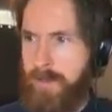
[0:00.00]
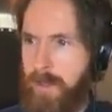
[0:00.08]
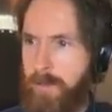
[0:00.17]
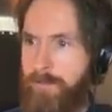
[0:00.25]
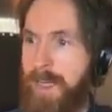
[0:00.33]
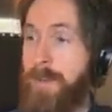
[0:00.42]

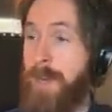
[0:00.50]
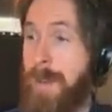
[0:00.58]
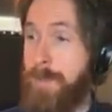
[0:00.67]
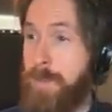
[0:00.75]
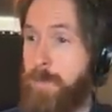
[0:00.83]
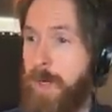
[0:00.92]
So I thought
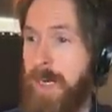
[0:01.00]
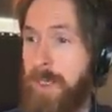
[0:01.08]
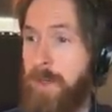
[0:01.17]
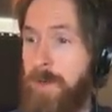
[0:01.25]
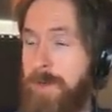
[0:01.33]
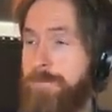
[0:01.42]
that was pretty
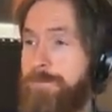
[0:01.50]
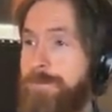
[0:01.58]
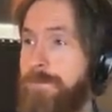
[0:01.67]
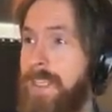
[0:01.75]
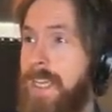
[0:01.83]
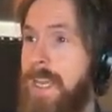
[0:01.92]
cool.
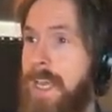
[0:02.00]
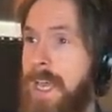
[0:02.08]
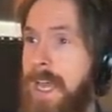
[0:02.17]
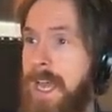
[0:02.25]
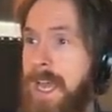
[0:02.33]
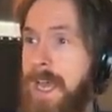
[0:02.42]

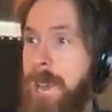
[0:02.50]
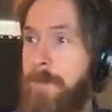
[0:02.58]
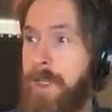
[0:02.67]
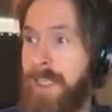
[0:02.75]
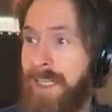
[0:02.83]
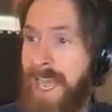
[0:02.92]
Uh,
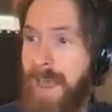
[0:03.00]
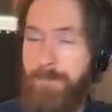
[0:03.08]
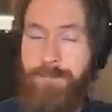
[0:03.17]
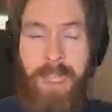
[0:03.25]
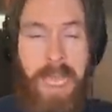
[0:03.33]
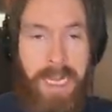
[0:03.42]
but yeah,
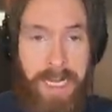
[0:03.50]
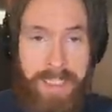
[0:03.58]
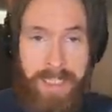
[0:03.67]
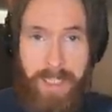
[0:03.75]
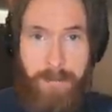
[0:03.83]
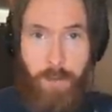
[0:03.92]

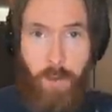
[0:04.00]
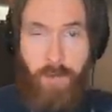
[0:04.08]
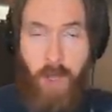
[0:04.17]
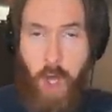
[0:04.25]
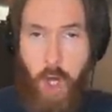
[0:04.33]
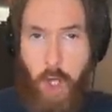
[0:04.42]
let's
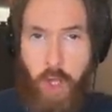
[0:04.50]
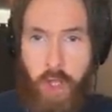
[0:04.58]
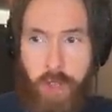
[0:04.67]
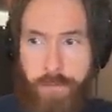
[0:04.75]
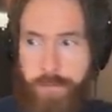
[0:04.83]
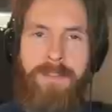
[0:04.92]
move on.
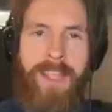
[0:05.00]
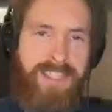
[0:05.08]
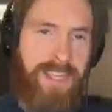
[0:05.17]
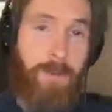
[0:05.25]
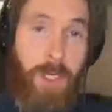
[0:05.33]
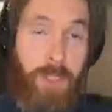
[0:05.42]

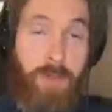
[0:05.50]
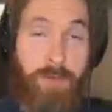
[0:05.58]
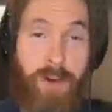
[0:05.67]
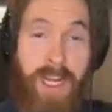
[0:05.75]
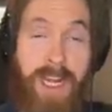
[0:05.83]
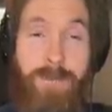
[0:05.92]
Next, I wanted to
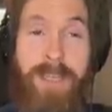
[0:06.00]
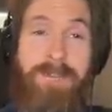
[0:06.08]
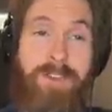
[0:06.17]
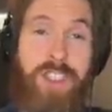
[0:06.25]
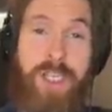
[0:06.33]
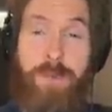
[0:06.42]
find out
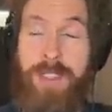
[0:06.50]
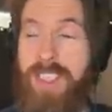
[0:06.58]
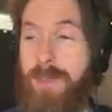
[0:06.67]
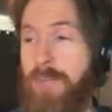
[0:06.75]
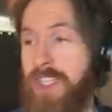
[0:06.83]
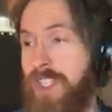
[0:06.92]
if
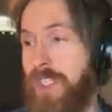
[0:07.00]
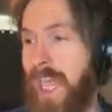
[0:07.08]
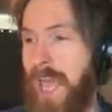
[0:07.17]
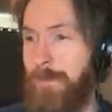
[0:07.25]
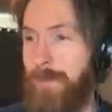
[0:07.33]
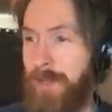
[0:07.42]
GPT Vision
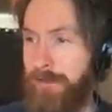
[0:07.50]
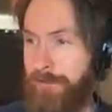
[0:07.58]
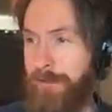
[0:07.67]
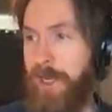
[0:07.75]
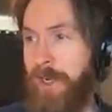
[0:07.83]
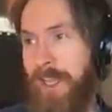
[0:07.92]
can be
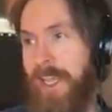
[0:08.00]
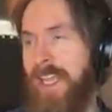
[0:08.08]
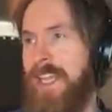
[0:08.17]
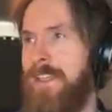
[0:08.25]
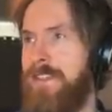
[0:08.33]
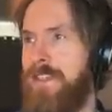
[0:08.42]
funny.
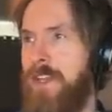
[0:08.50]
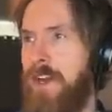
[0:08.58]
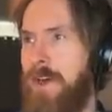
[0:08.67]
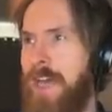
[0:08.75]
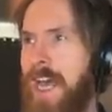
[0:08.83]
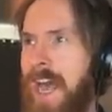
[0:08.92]

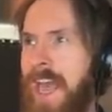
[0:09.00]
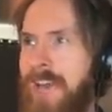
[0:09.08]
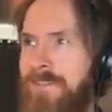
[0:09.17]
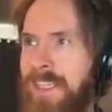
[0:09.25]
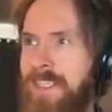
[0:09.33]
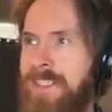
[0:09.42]
So I
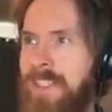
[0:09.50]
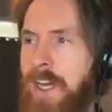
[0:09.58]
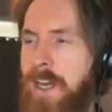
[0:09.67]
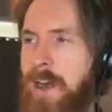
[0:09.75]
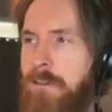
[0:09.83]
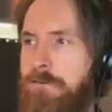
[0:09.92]
have this
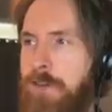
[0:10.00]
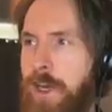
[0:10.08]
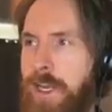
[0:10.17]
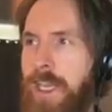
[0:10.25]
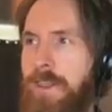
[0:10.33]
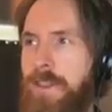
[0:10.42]
kind of
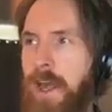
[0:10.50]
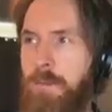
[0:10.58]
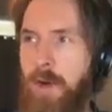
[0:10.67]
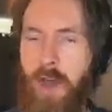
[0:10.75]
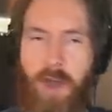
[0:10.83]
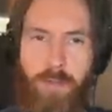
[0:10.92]
funny
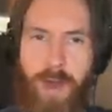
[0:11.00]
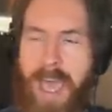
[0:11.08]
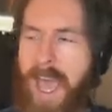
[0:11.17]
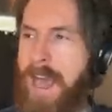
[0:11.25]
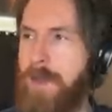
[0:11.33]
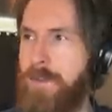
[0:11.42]
number on
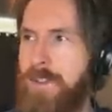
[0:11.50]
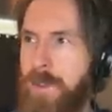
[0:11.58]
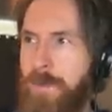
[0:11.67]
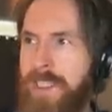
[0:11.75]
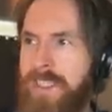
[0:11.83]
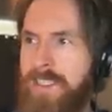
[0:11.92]
my house.
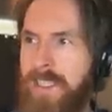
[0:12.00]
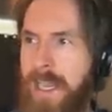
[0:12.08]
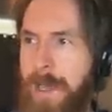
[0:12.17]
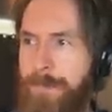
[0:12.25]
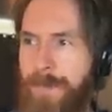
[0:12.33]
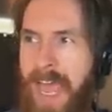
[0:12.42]
So it's
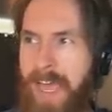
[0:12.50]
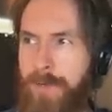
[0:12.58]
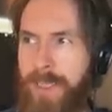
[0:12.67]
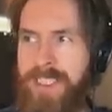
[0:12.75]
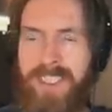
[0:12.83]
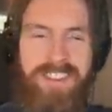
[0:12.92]
um, the
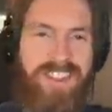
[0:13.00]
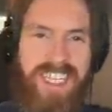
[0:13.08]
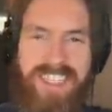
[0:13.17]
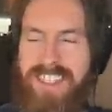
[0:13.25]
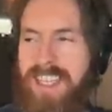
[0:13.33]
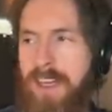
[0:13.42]
address is
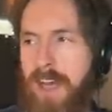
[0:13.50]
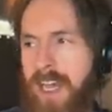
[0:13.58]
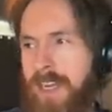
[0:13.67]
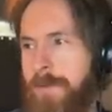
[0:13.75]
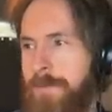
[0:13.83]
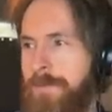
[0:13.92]

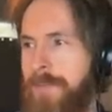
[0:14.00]
69.